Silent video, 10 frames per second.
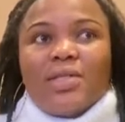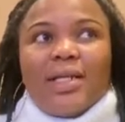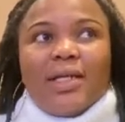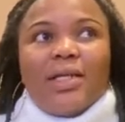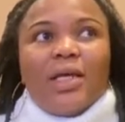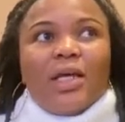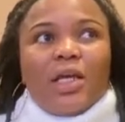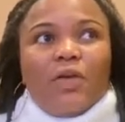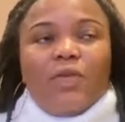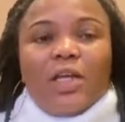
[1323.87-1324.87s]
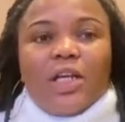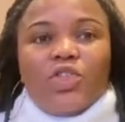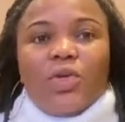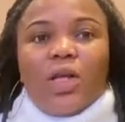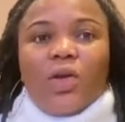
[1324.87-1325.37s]
Like if you're a
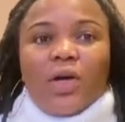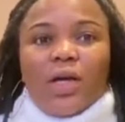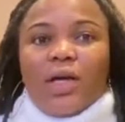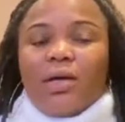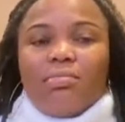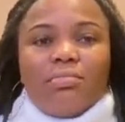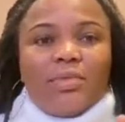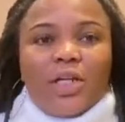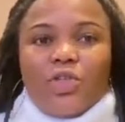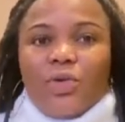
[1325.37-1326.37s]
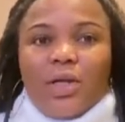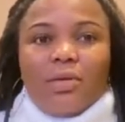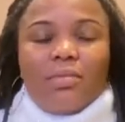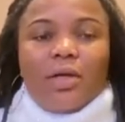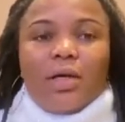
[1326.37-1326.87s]
Nigerian lawyer, Nigerian
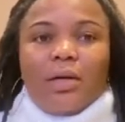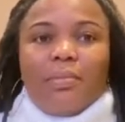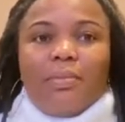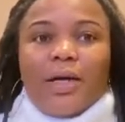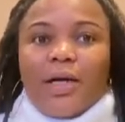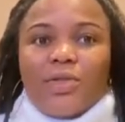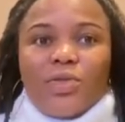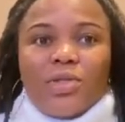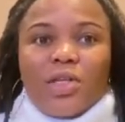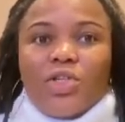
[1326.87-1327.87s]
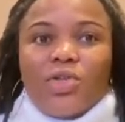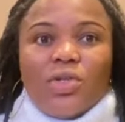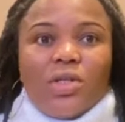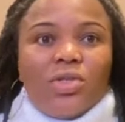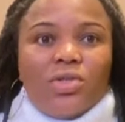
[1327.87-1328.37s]
Bar Association
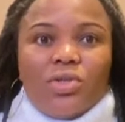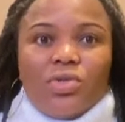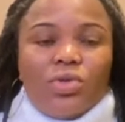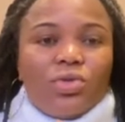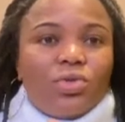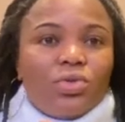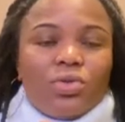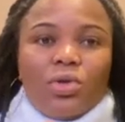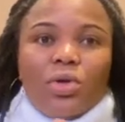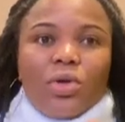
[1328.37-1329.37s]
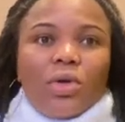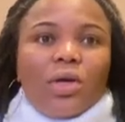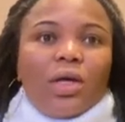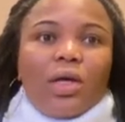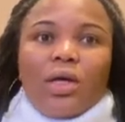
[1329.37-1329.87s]
is just
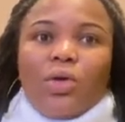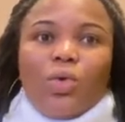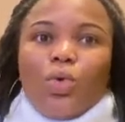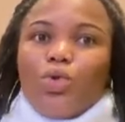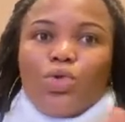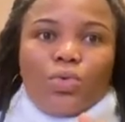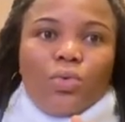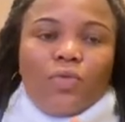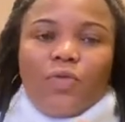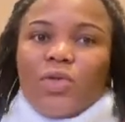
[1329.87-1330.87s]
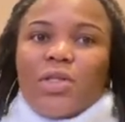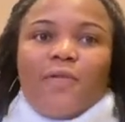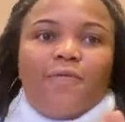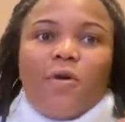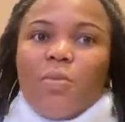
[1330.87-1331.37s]
a go-to, first and
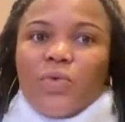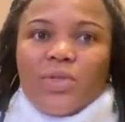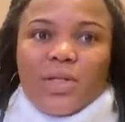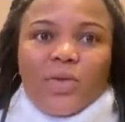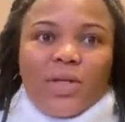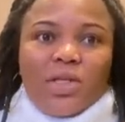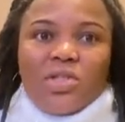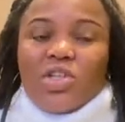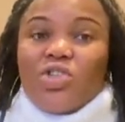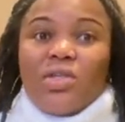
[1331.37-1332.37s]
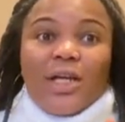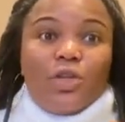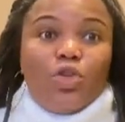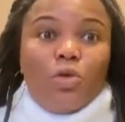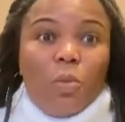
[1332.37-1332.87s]
foremost, an organization that
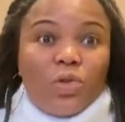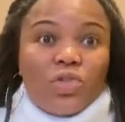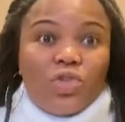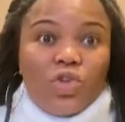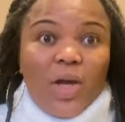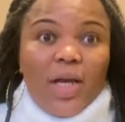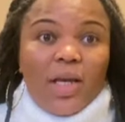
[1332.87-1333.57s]
you must join.